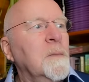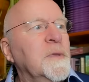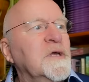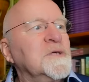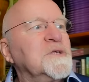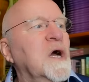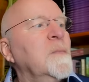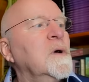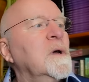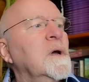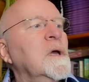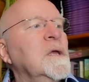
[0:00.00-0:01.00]
Because I'm
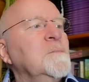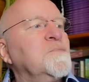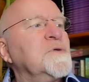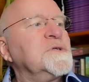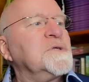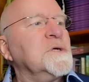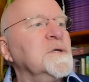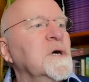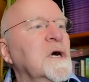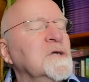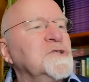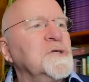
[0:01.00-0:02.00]
in Britain,
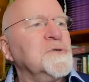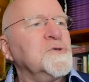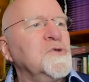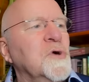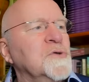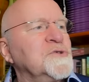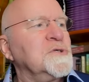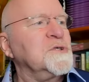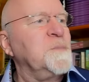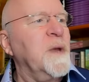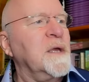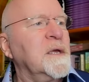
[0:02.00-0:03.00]
I choose not to
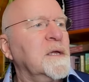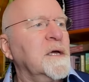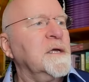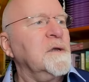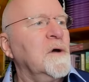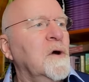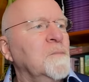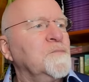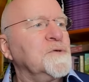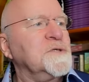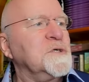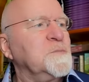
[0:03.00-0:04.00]
speculate on
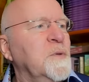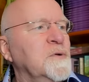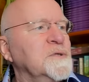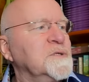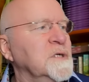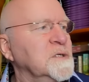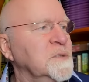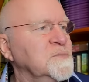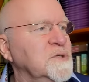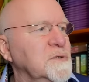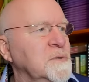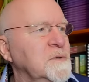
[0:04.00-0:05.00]
British politics. I'm
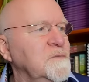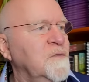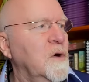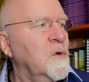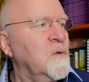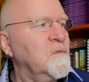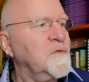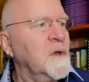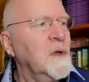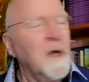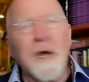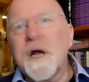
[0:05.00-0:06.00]
too involved,
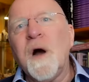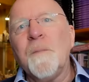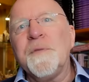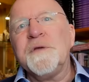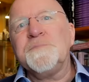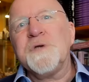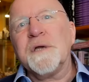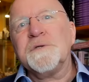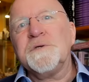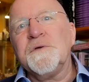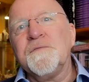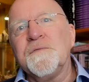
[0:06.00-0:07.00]
I can't be
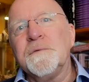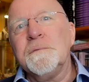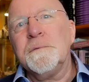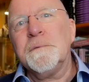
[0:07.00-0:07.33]
objective.